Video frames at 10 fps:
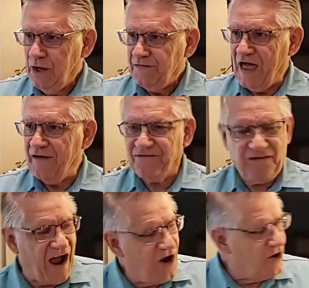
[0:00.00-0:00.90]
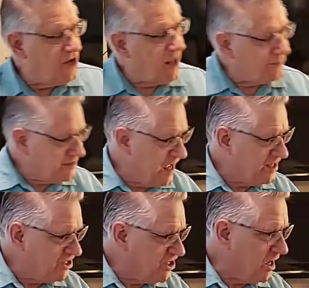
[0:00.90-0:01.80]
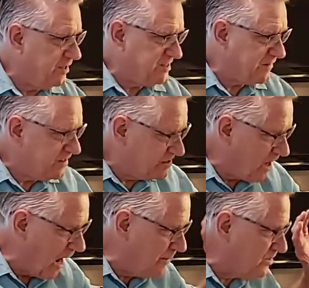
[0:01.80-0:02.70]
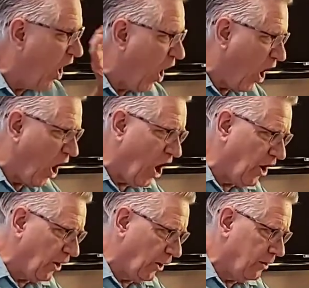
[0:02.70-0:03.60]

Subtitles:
they fired it up seven times hotter.